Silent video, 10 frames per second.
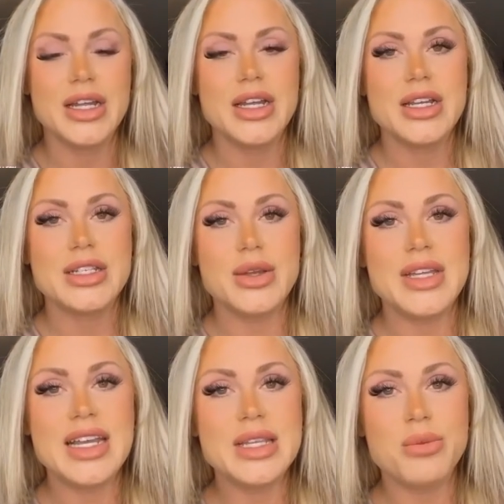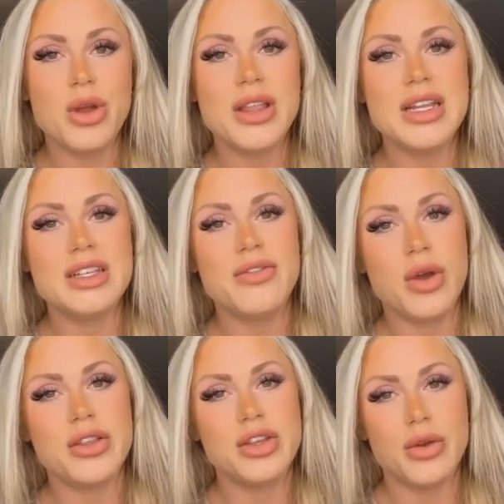So Tesamorelin is a
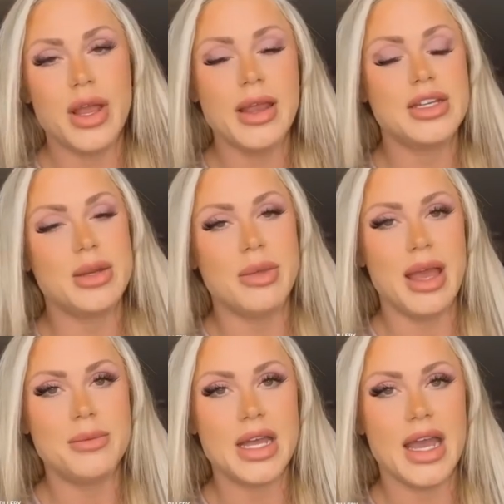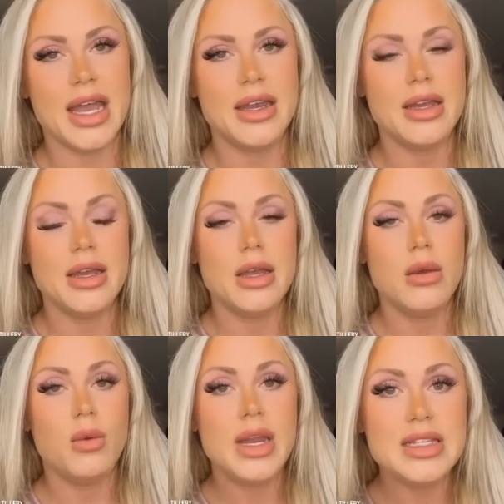fourth generation peptide.
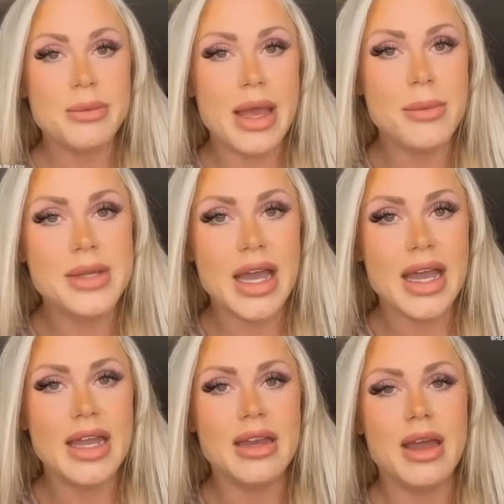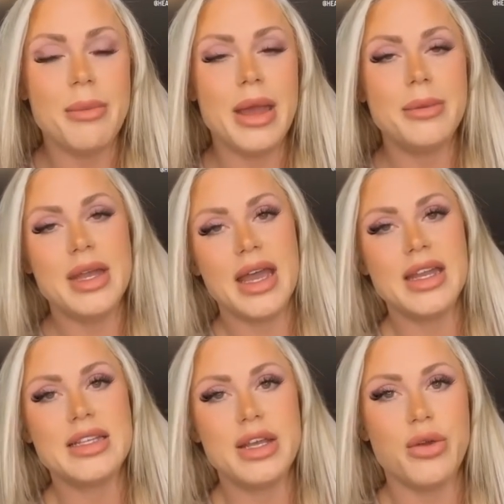What is a peptide? A
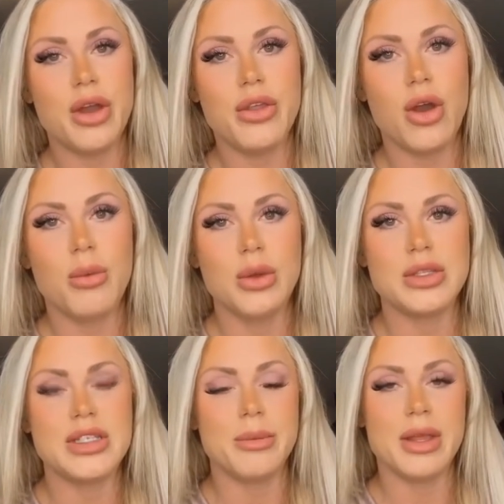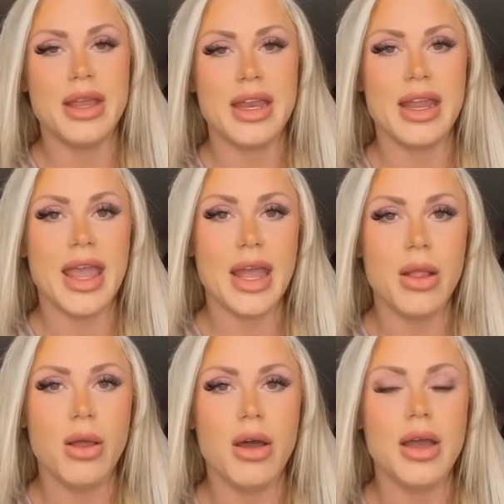peptide is a growth hormone stimulating
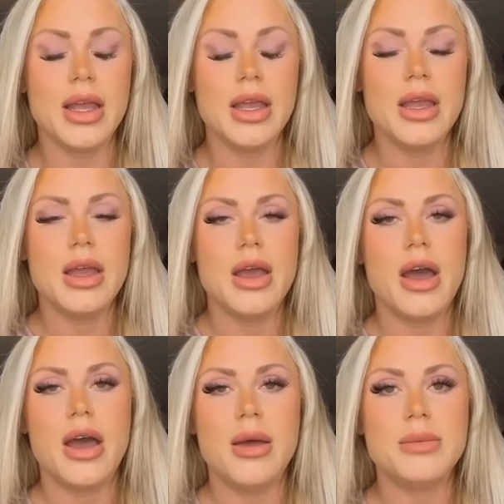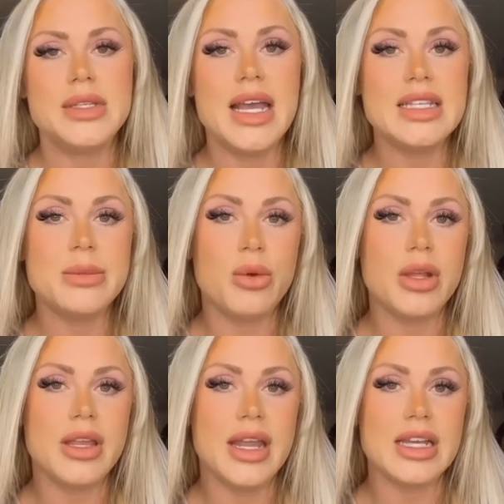analog. Um,
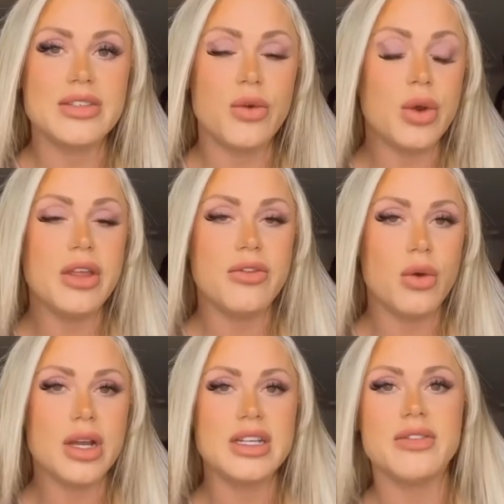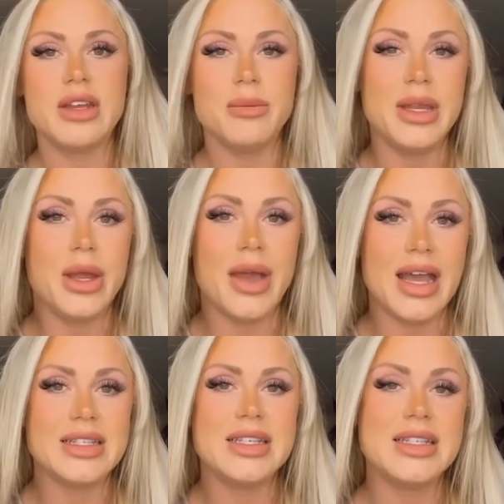Tesamorelin has 44 different amino
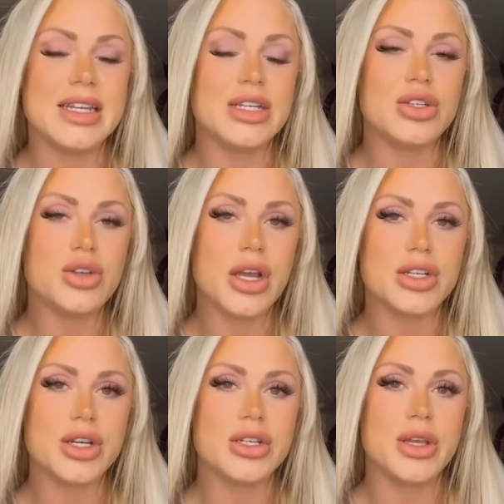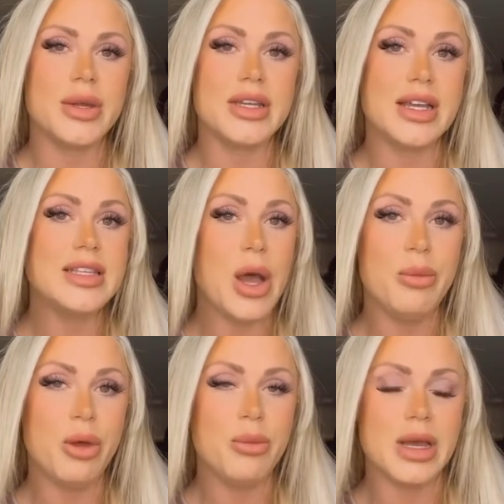acids in its structure, so it does
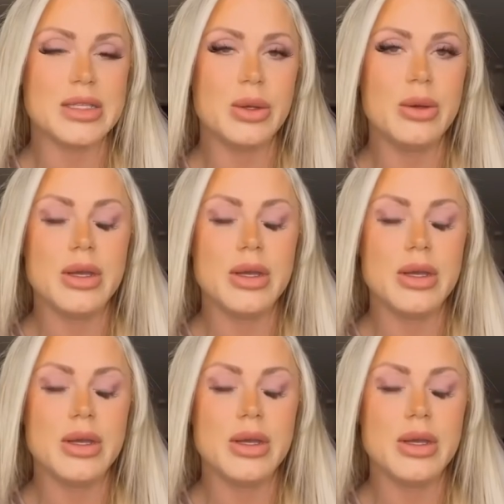help build muscle.